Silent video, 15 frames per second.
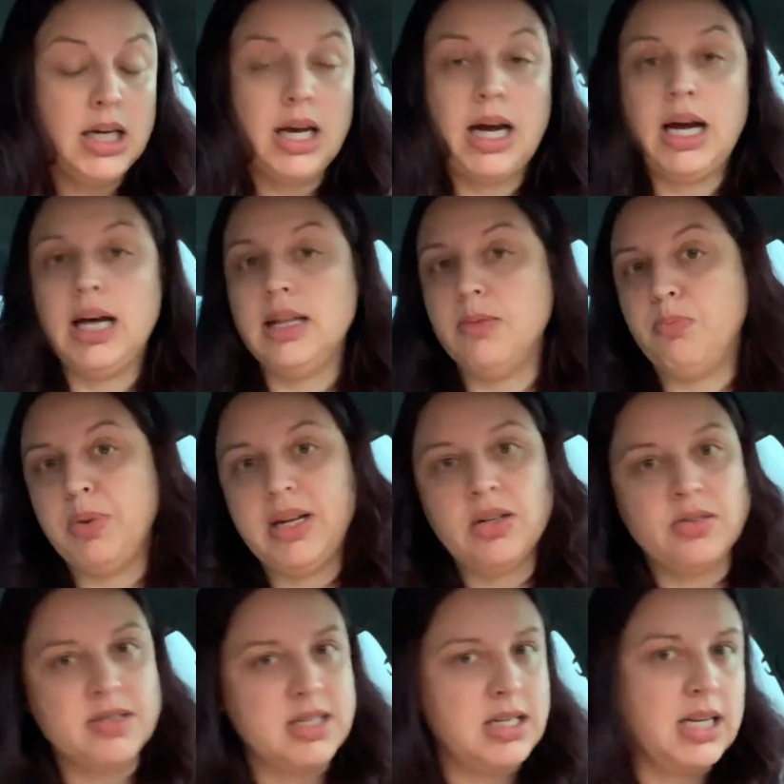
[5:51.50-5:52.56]
the
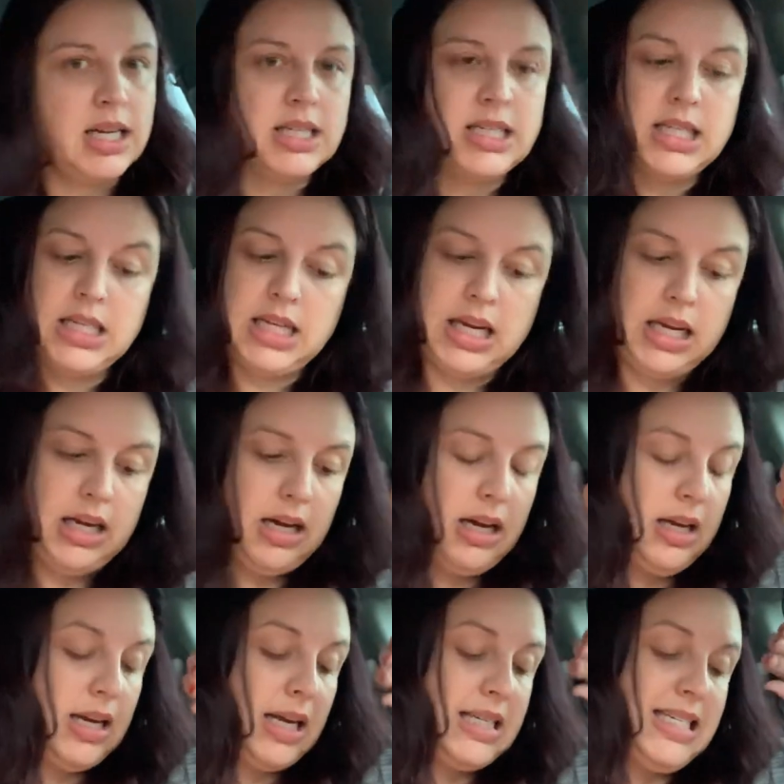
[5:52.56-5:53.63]
Beatles in
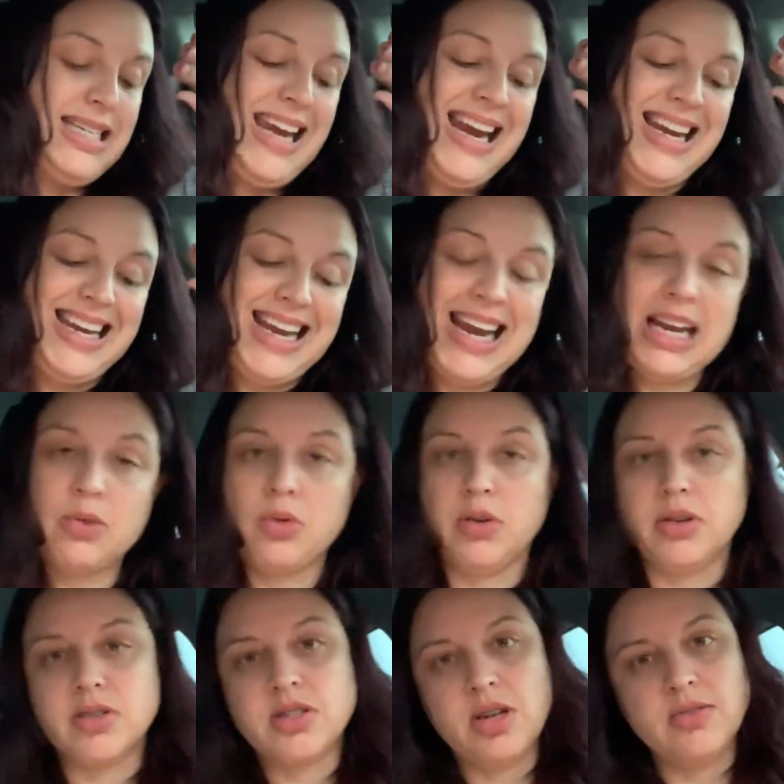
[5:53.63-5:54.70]
1988,
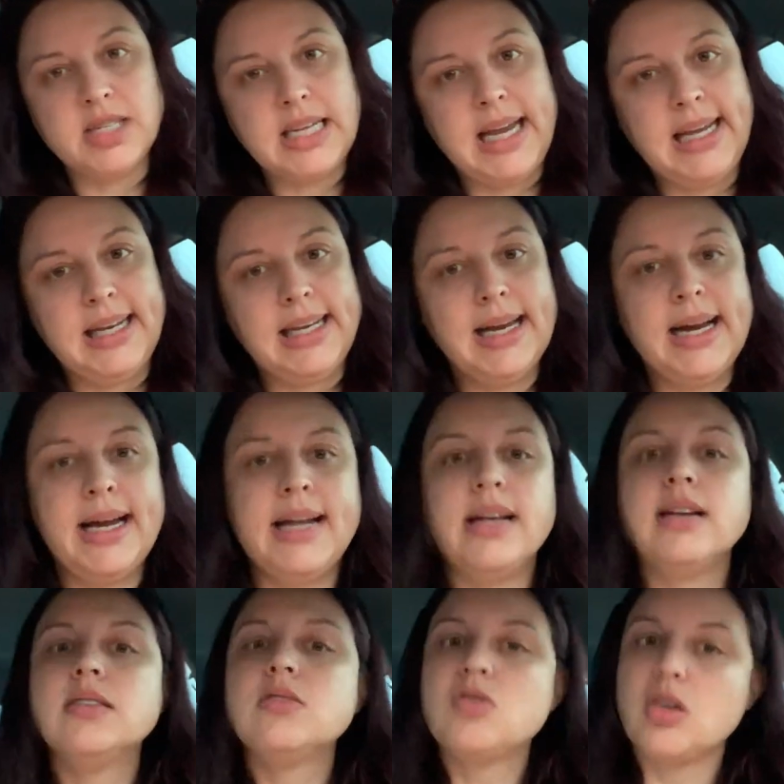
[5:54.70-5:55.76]
Rolling Stones in
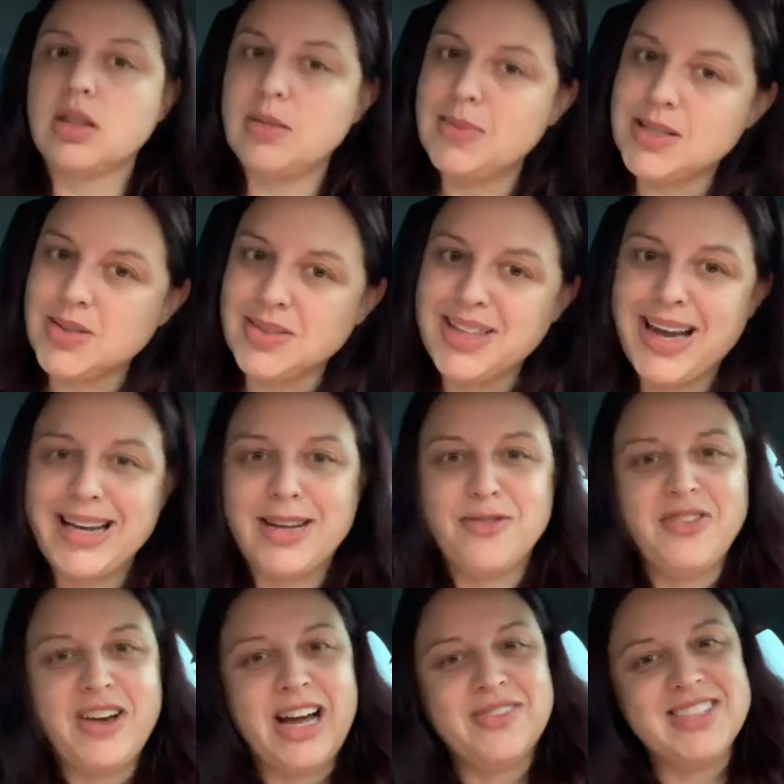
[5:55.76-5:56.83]
89, took them until
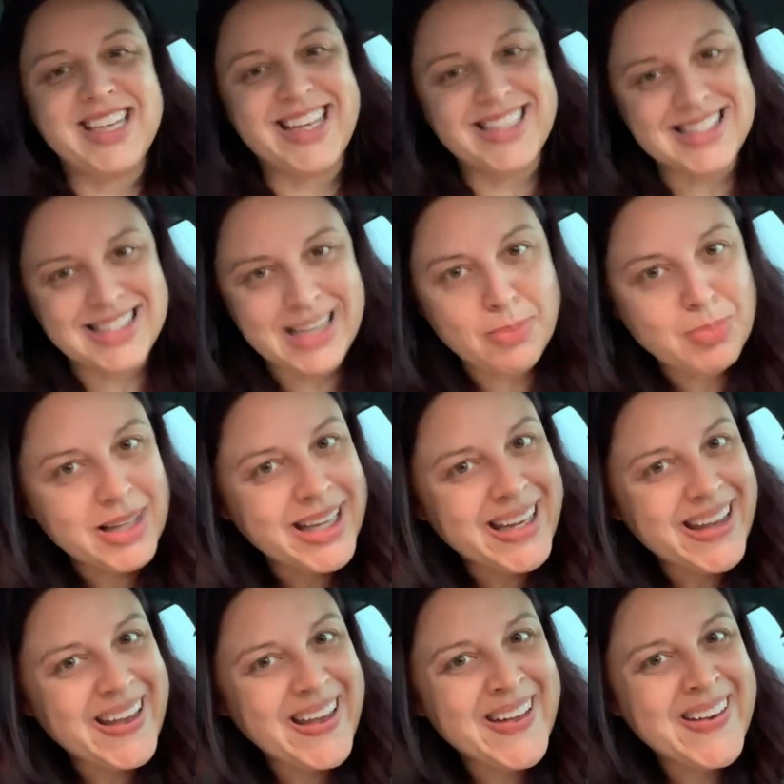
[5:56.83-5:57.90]
95 to get Zeppelin
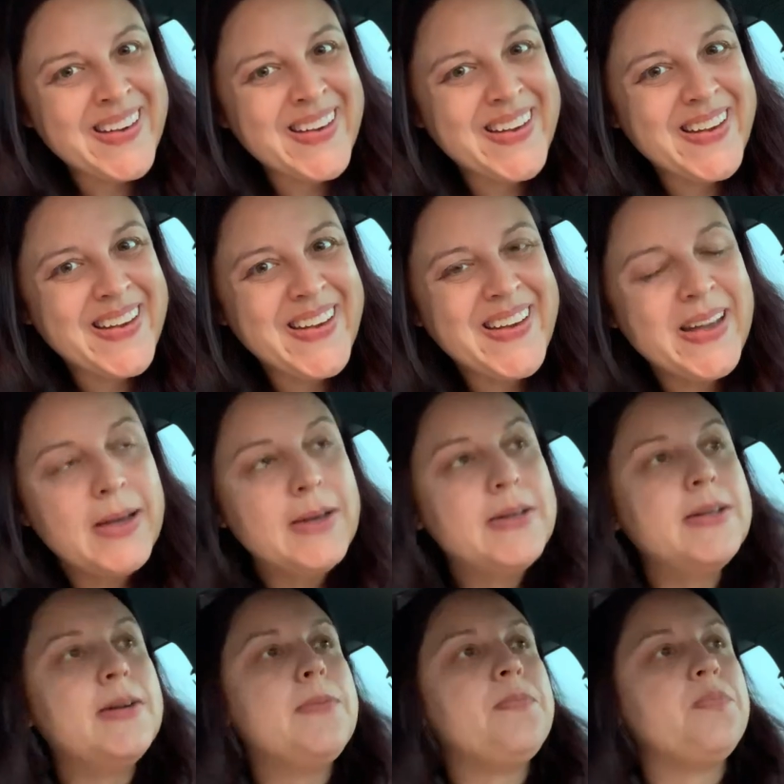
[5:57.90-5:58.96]
in.
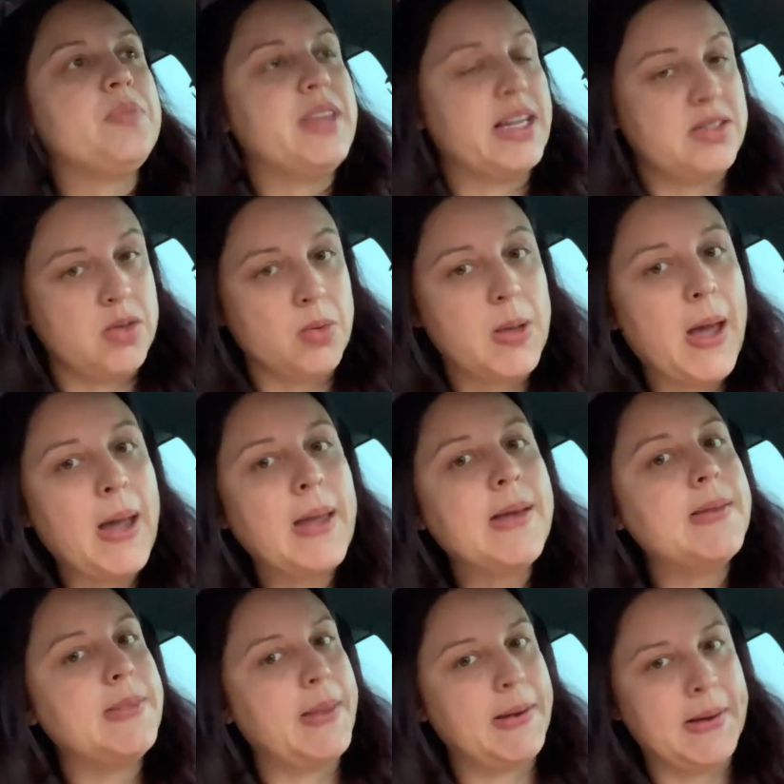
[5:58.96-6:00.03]
That's okay,
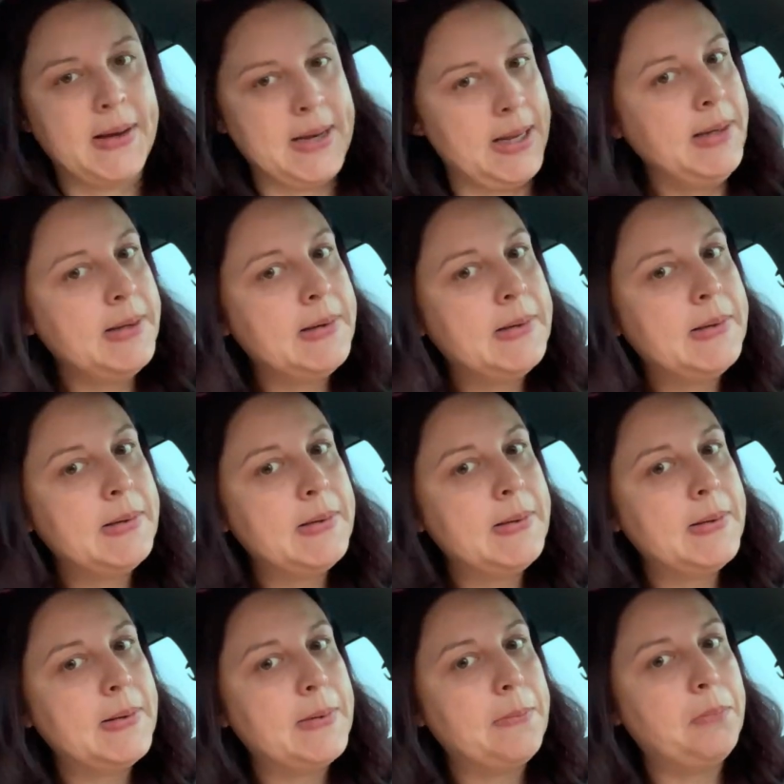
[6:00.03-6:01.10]
they got in,
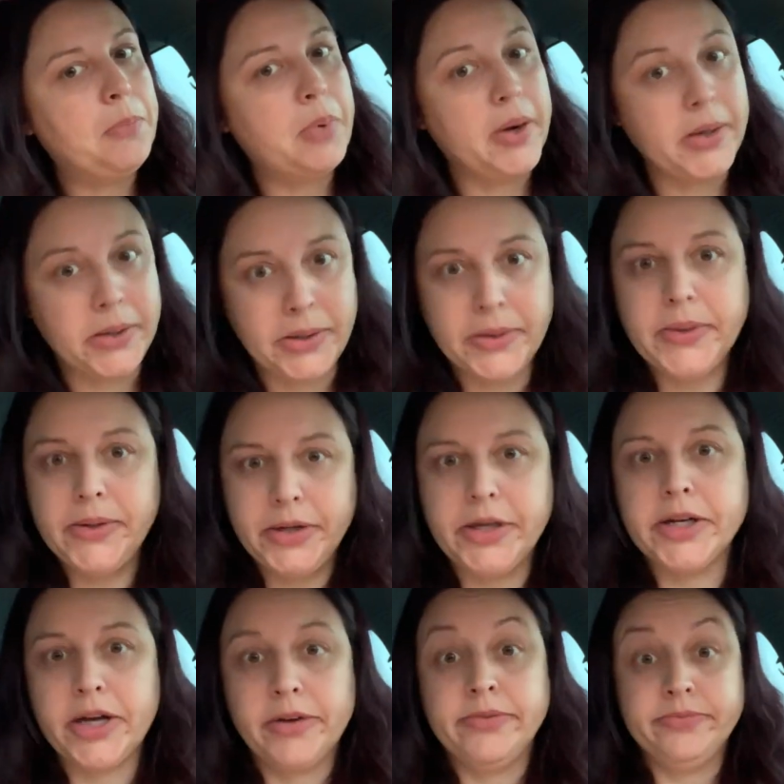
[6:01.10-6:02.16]
but
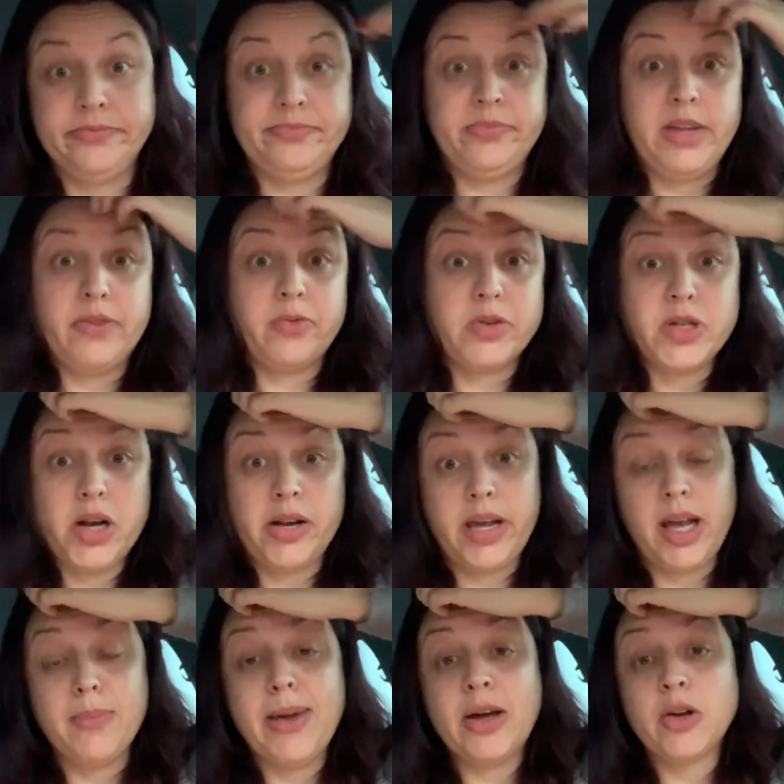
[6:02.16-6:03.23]
you know, if we're
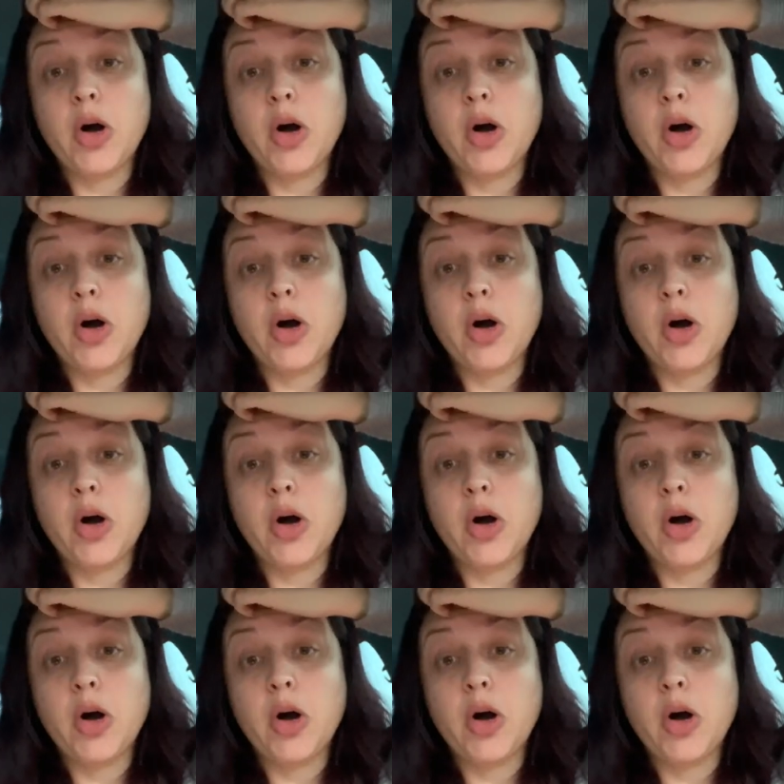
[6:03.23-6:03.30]
talking about